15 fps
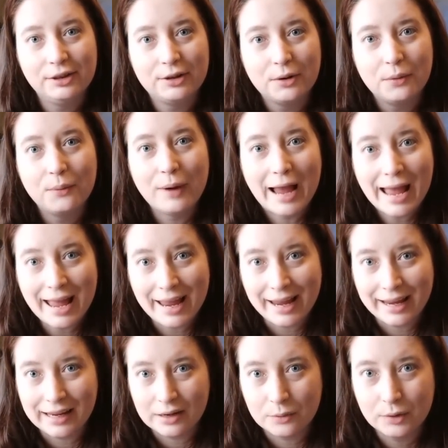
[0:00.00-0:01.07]
look
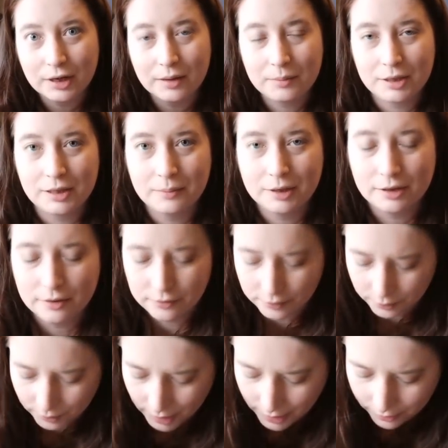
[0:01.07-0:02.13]
away when I'm in the middle
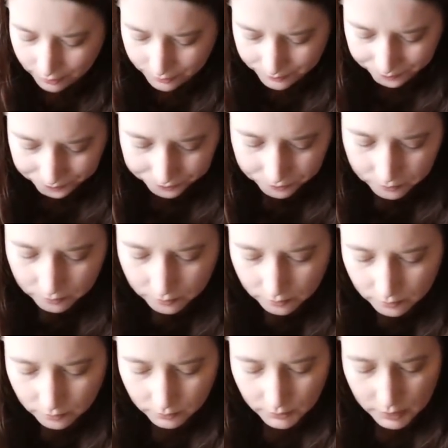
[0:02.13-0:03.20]
of a row.
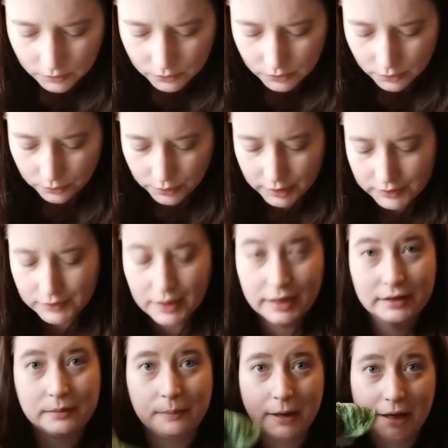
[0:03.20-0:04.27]
So this
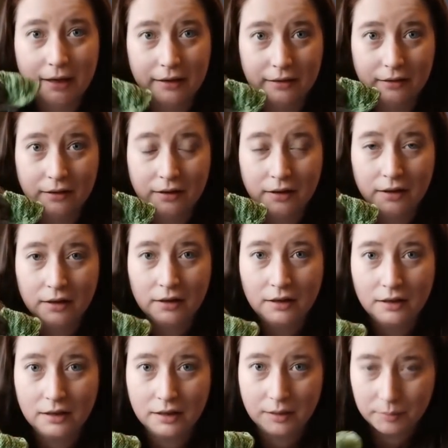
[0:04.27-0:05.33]
has been
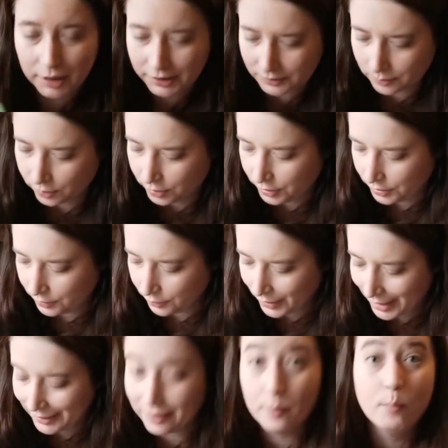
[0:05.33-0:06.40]
impossible to
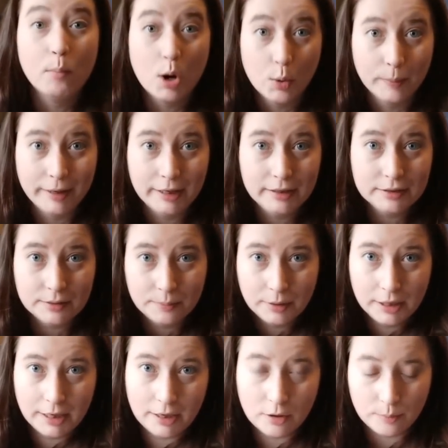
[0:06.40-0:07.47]
do at the moment,
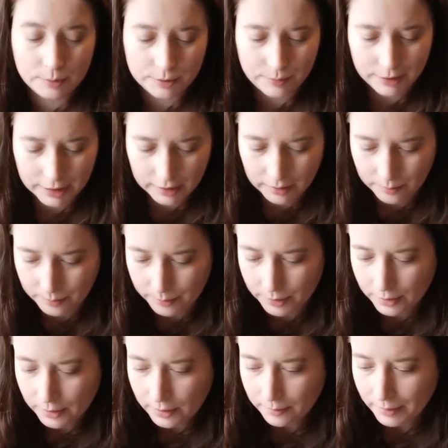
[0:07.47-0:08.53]
but I hope to pick it up
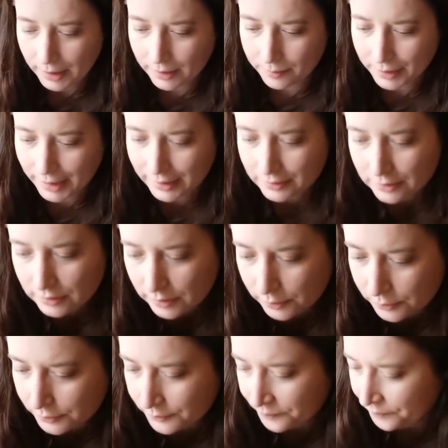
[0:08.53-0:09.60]
back up again
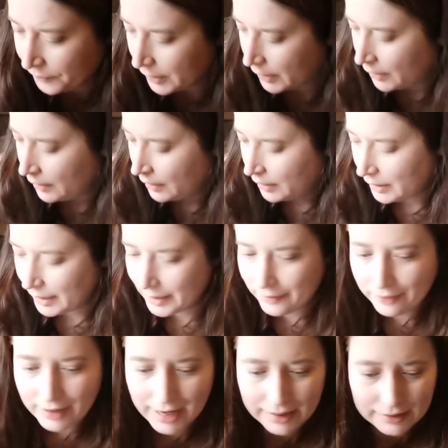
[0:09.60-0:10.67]
soon.
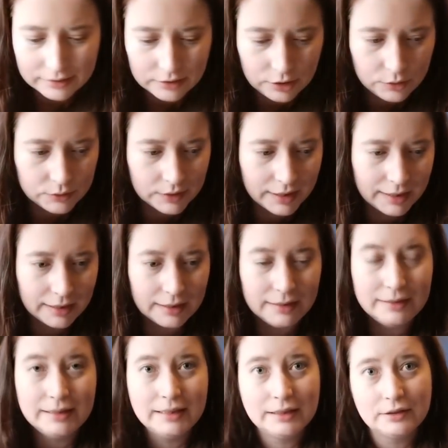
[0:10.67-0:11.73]
And that is using
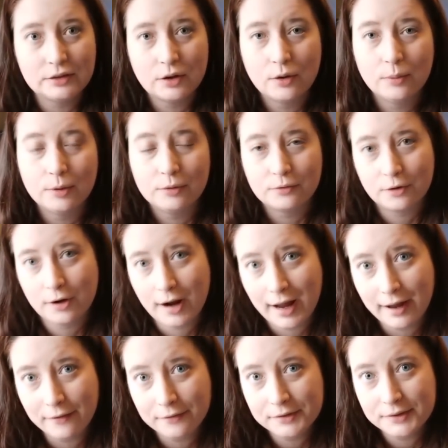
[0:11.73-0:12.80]
Dina's Home of
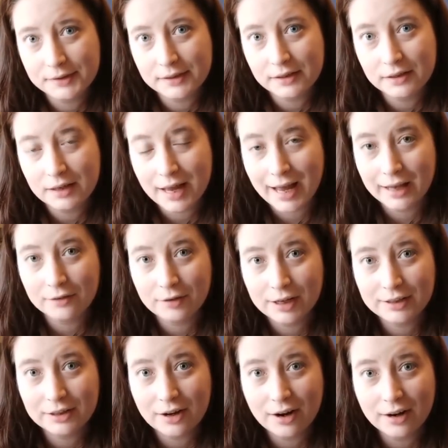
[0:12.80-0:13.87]
Crafts
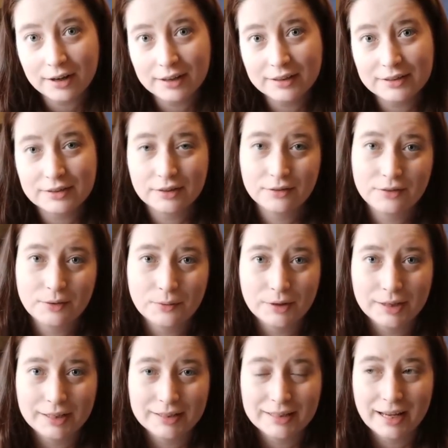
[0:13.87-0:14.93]
Advent yarn. So if you
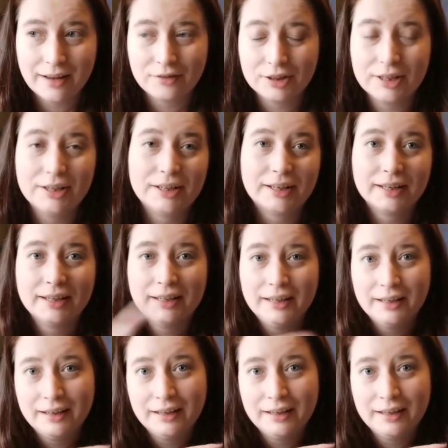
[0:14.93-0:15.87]
wanted to have a look,